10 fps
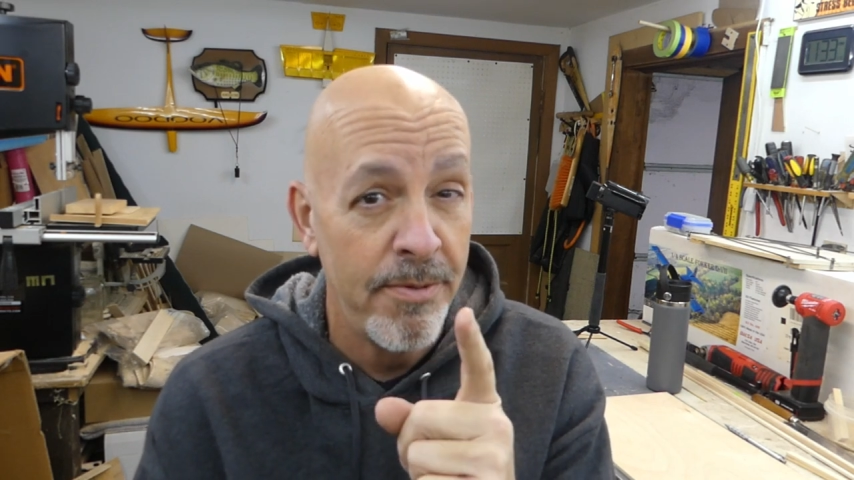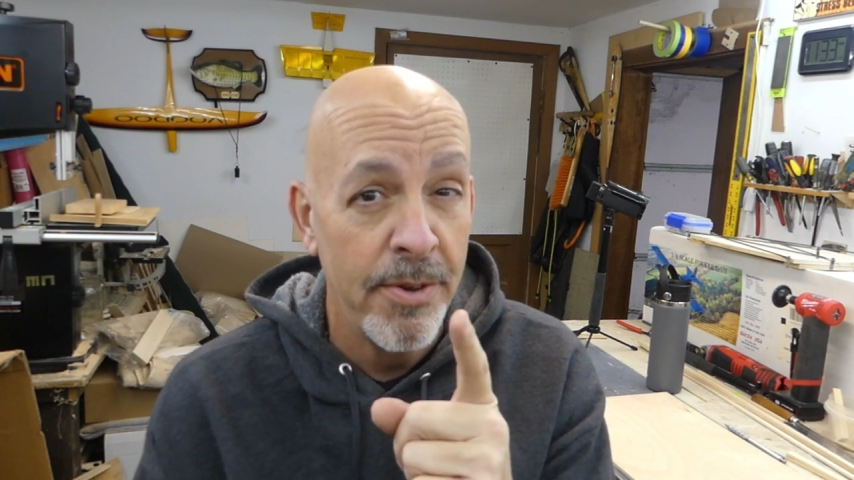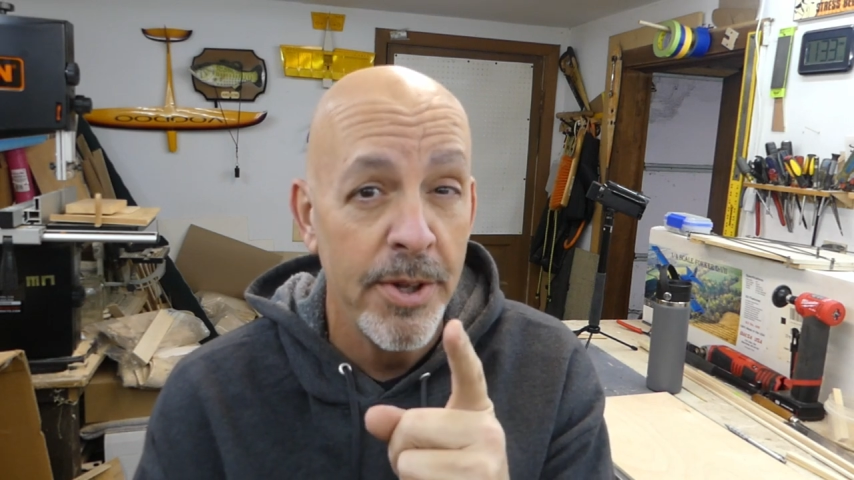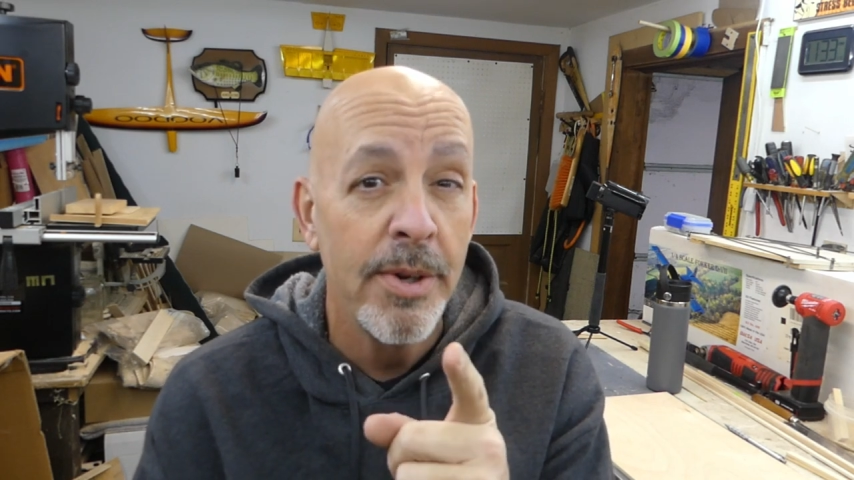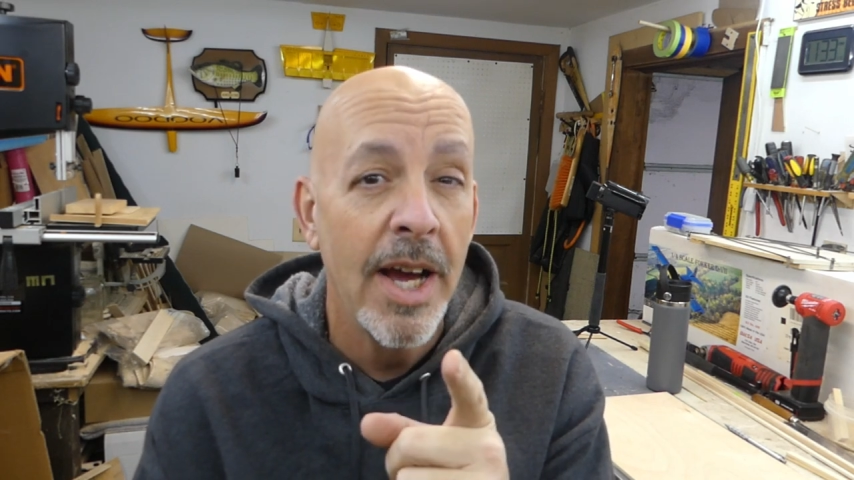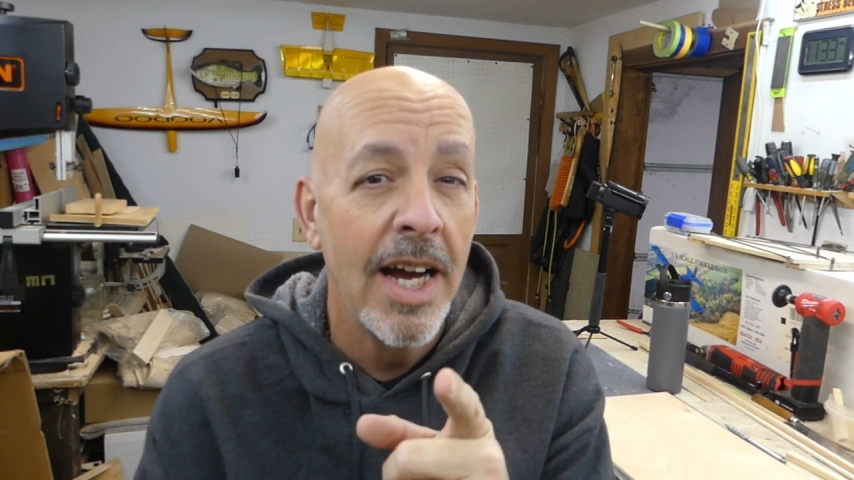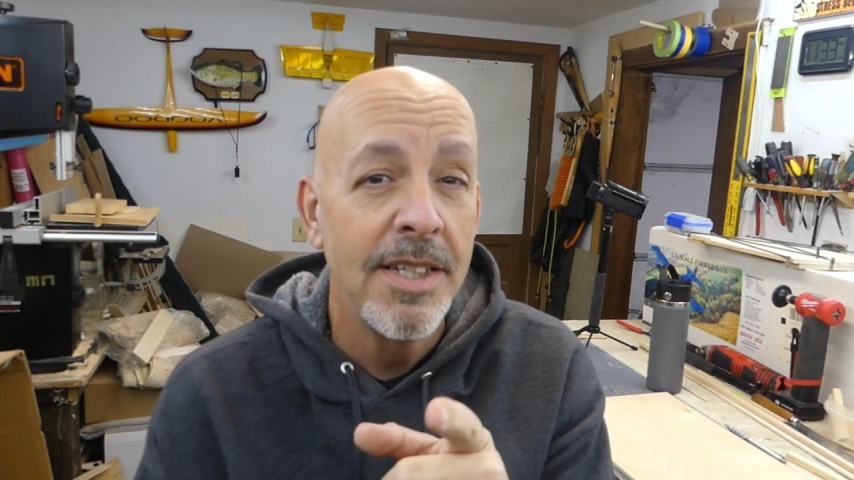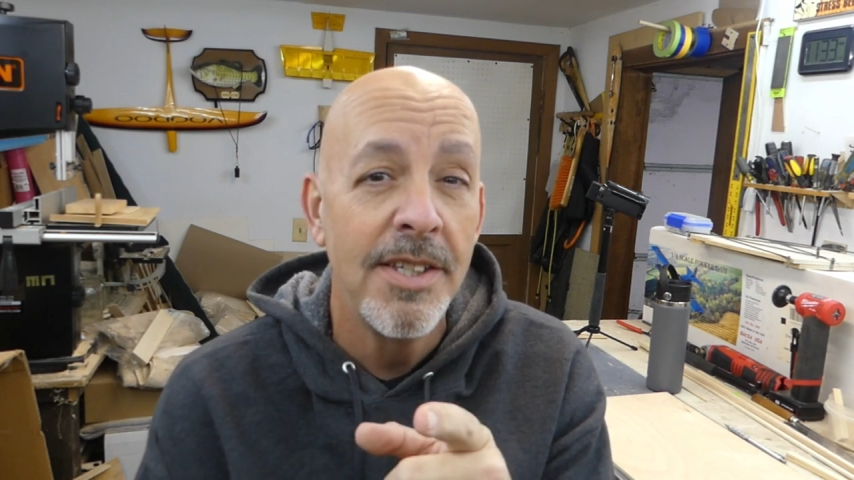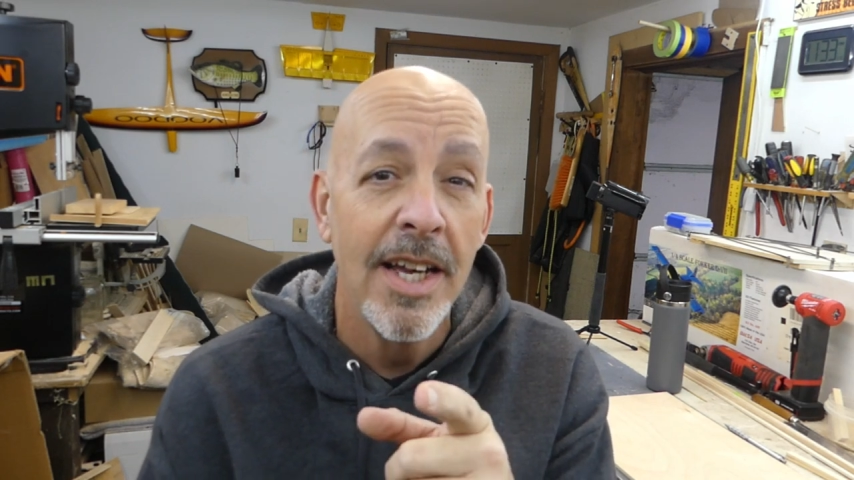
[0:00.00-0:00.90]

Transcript: of fill you guys